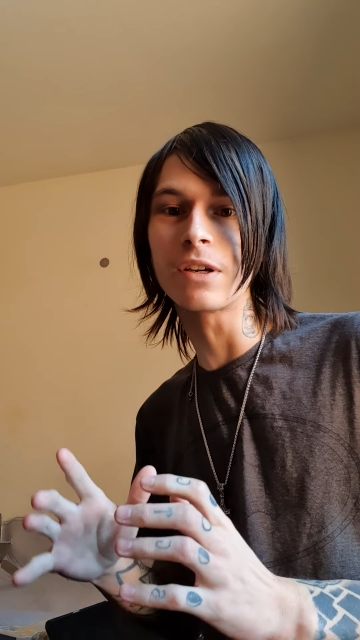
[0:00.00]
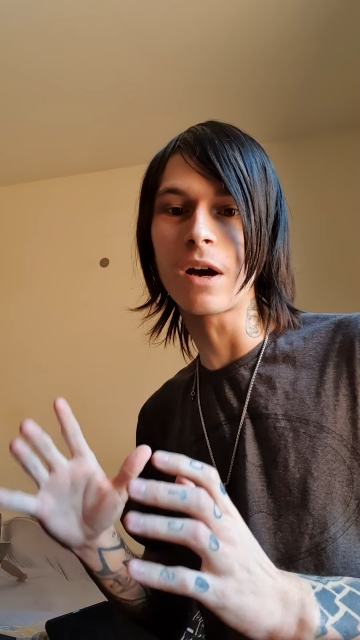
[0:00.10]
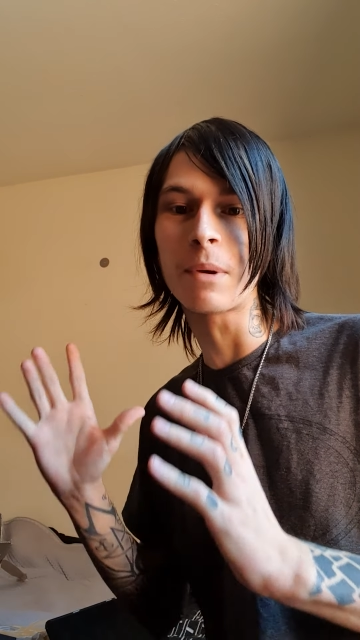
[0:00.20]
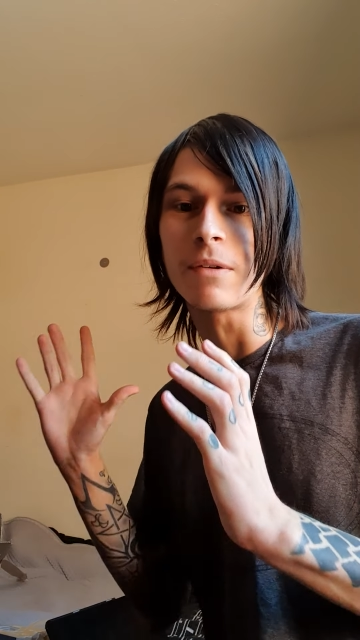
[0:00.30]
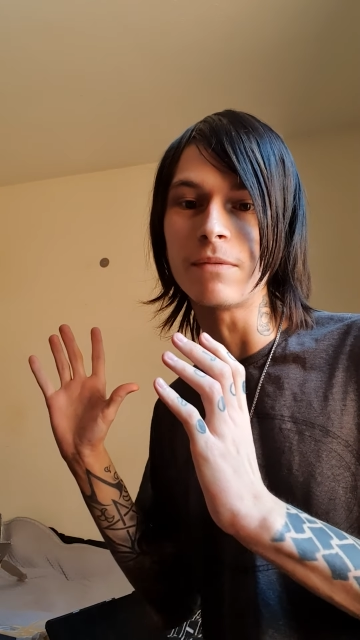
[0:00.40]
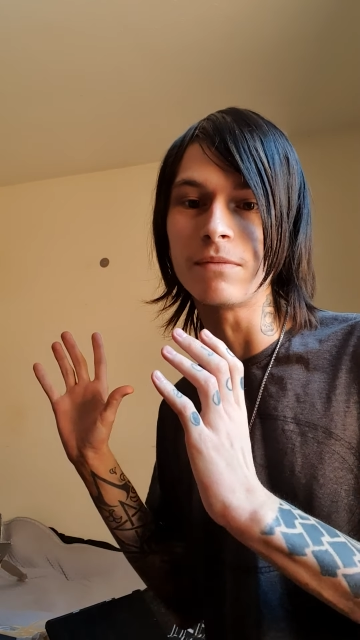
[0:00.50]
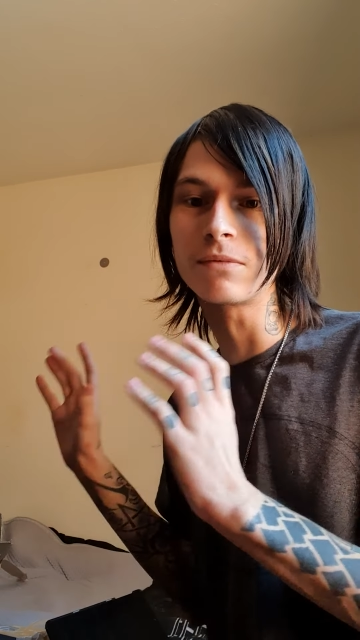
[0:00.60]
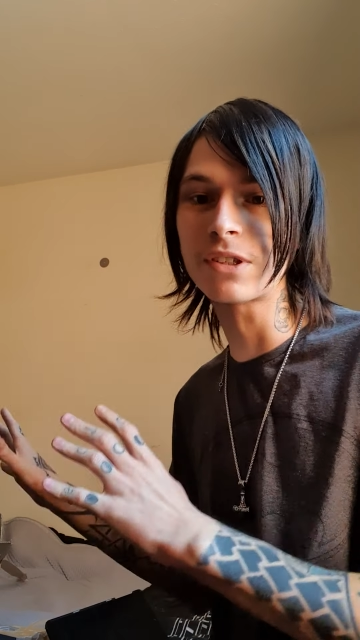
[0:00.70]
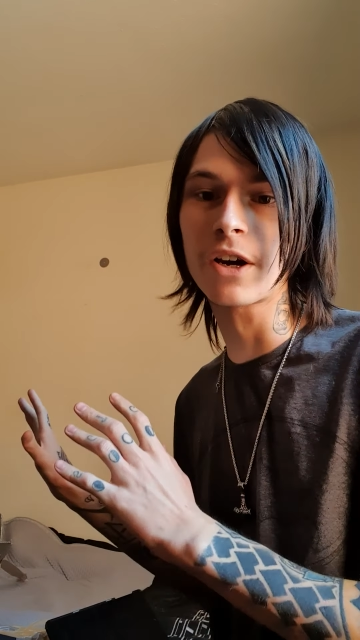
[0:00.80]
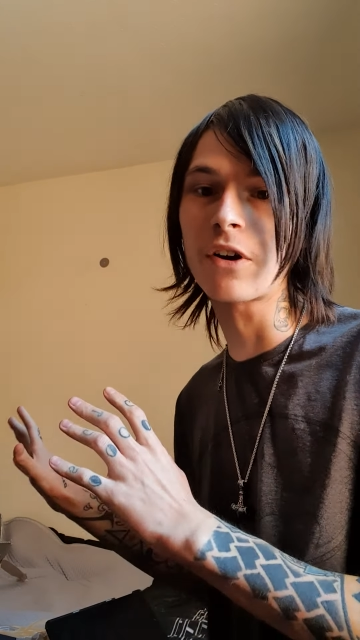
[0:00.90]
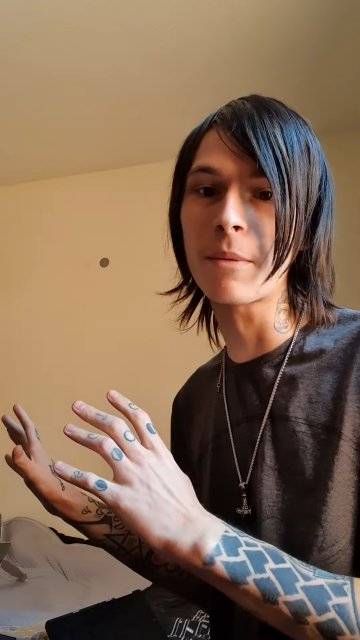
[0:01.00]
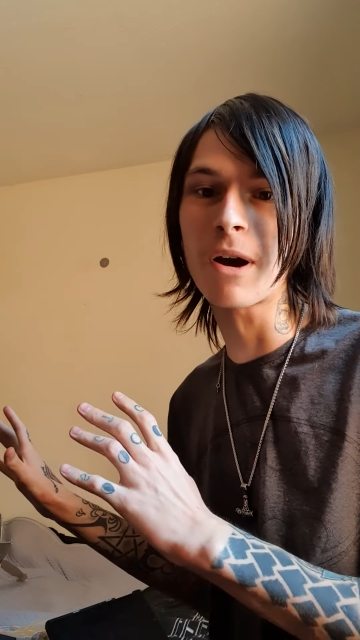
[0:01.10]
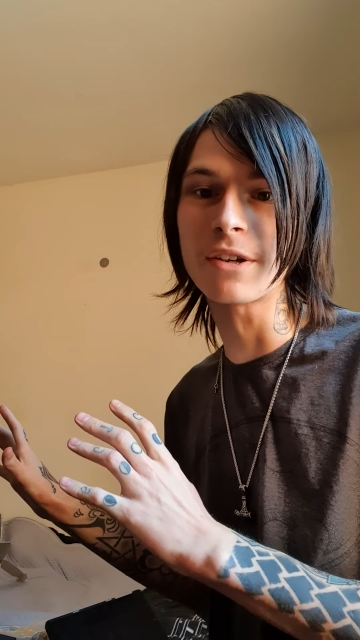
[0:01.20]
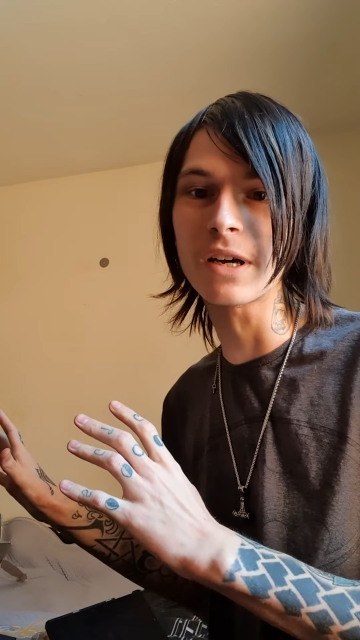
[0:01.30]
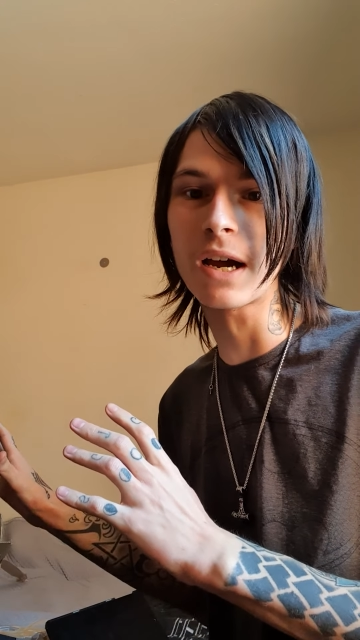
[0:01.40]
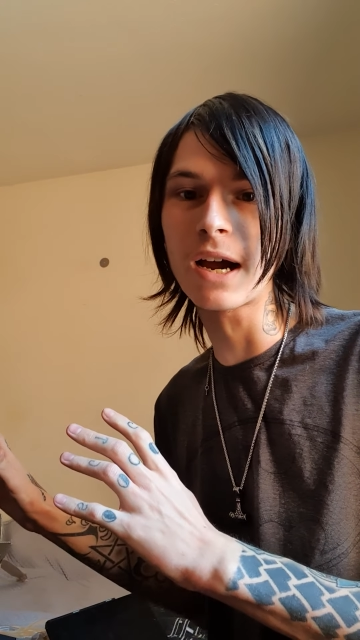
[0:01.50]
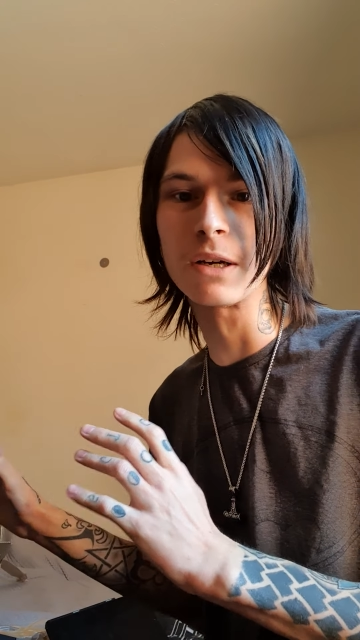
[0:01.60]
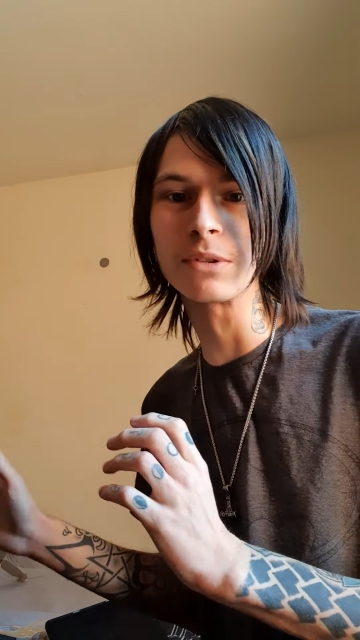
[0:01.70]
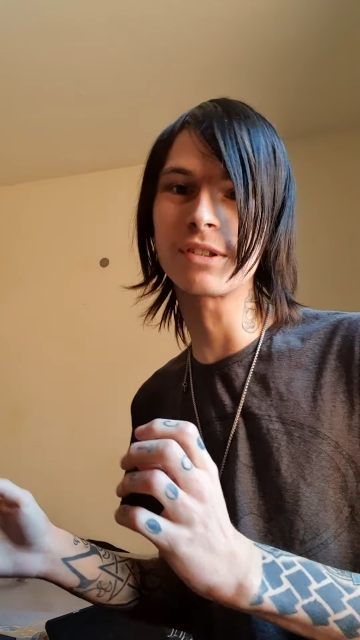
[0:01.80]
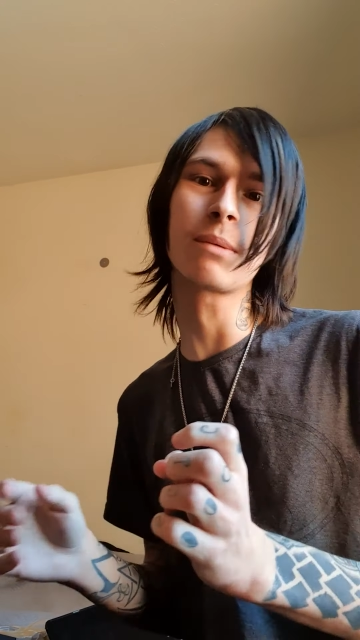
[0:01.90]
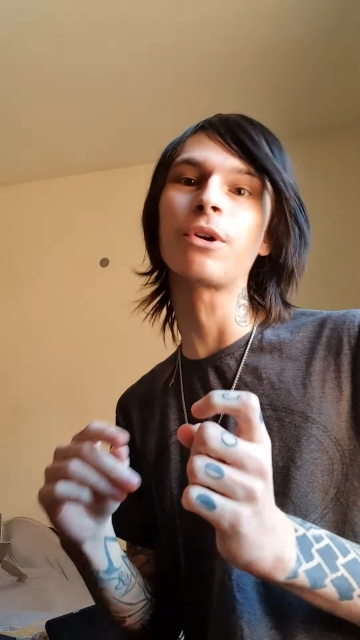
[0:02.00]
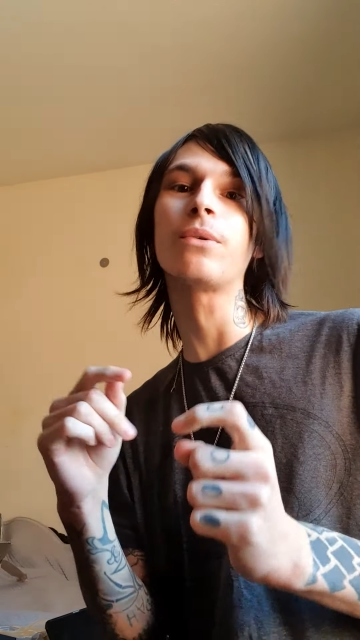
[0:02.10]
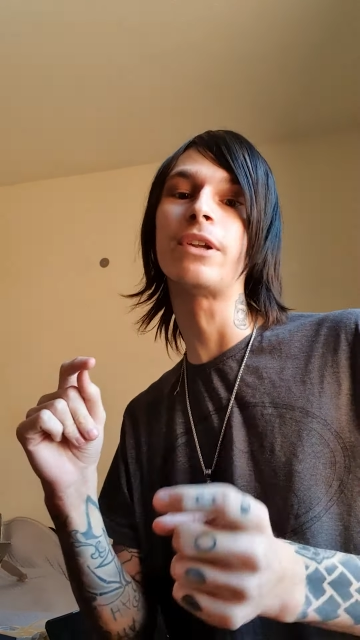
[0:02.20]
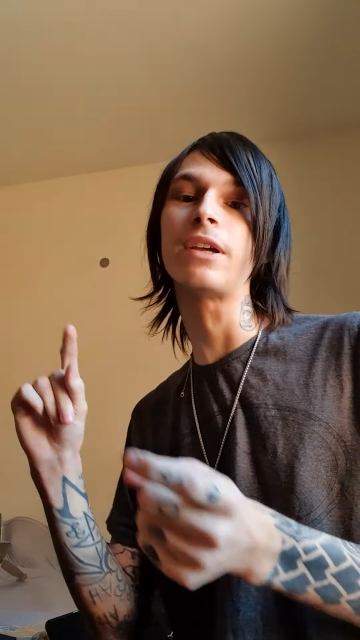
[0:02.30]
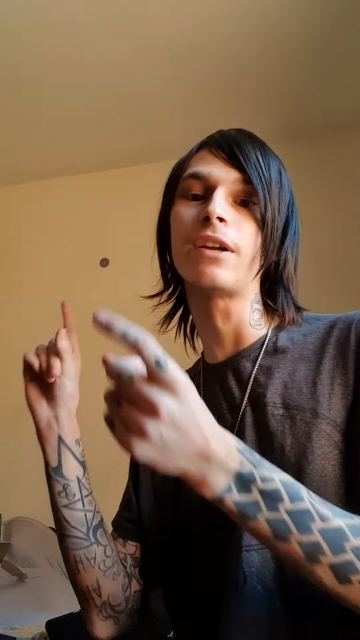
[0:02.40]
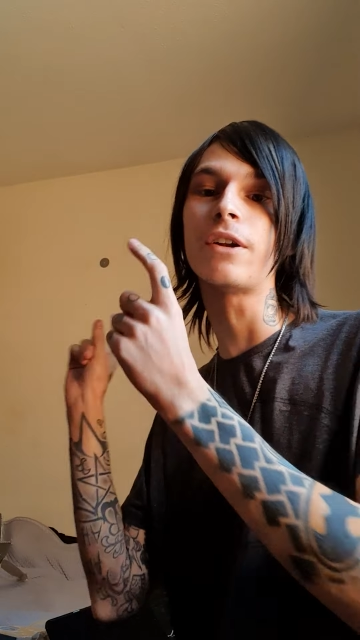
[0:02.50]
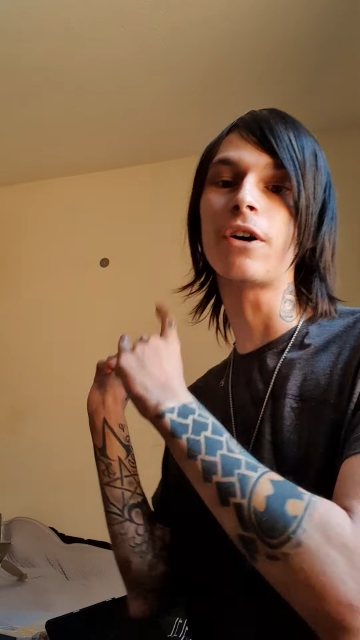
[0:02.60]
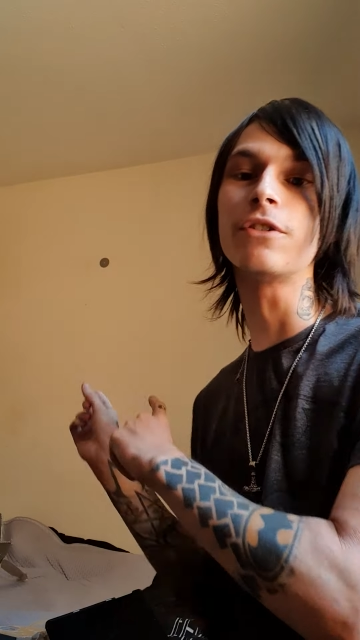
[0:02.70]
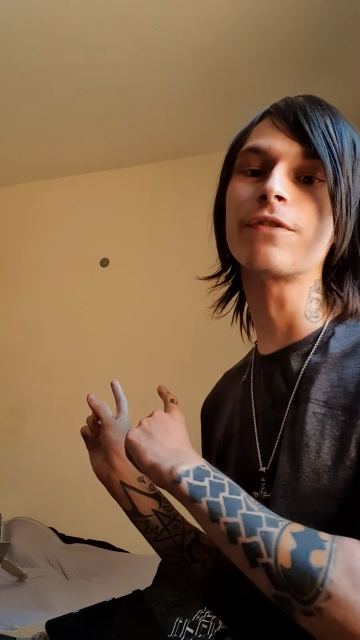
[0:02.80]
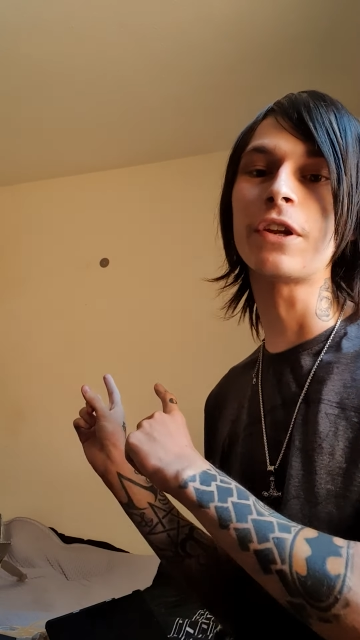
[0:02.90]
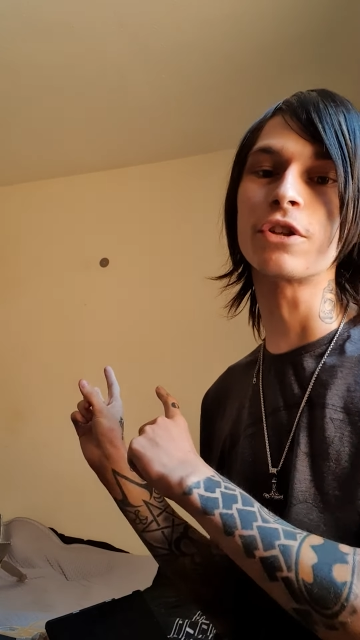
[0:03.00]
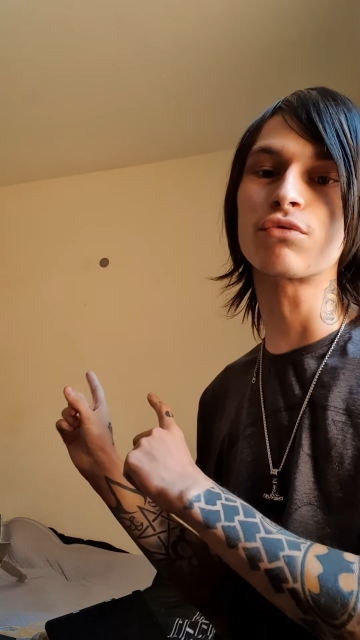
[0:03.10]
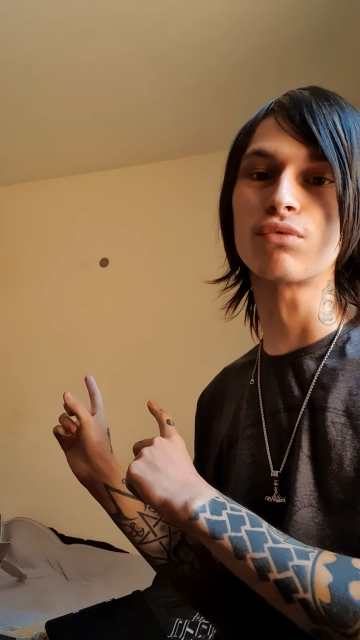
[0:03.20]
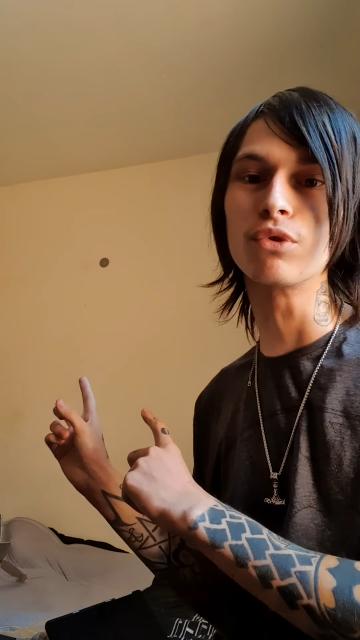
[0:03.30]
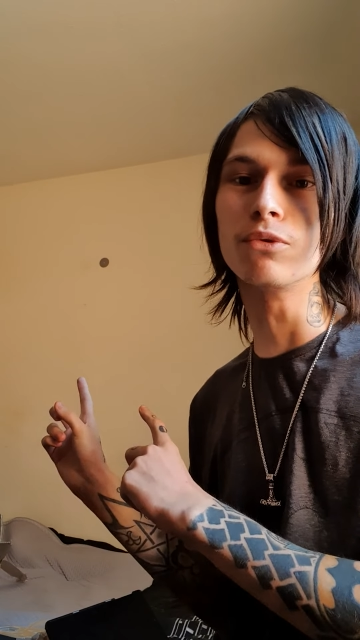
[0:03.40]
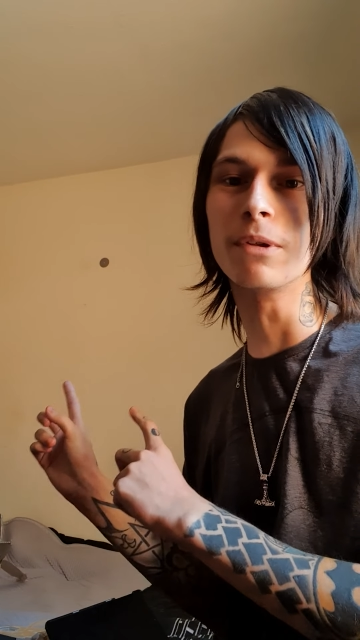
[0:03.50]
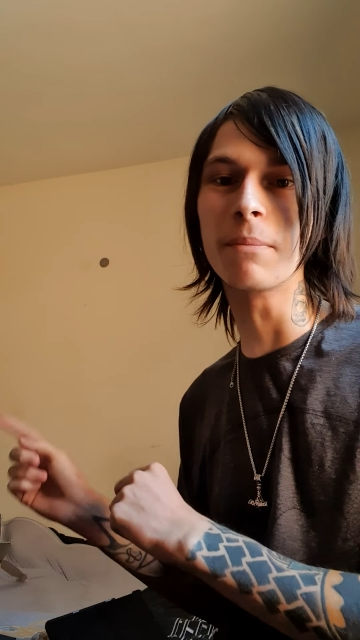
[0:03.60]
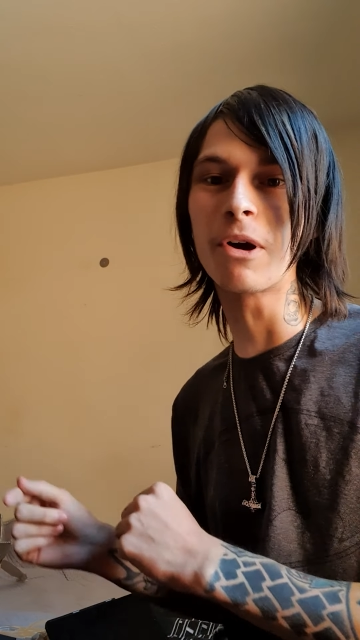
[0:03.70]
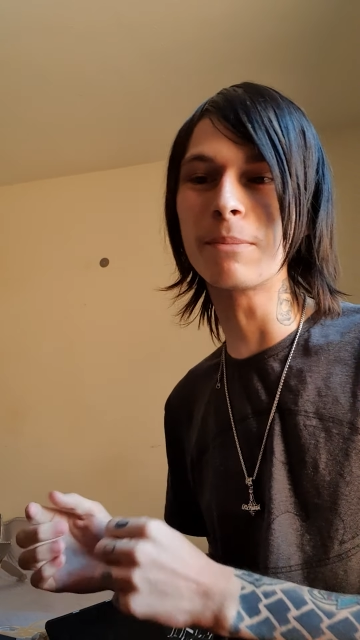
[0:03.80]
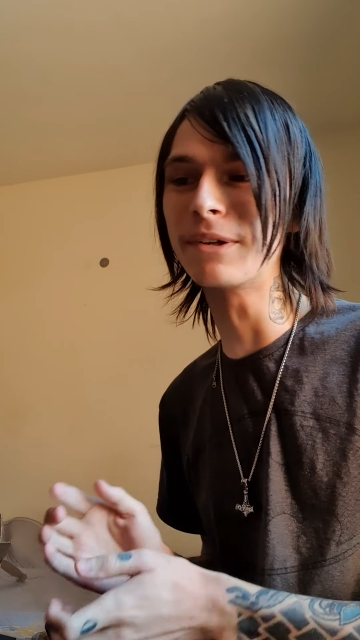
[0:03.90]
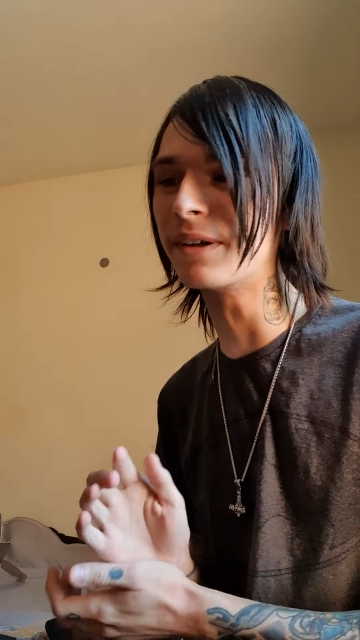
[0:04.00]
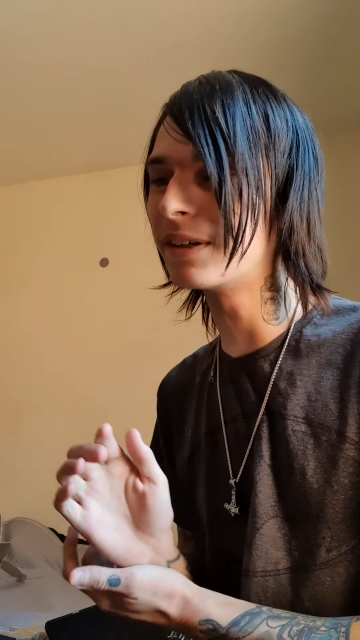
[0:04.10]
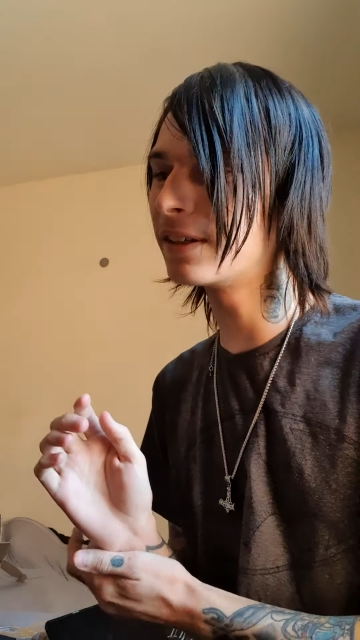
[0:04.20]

I've been decorating my entire house. I'm currently in an unfinished room at the moment.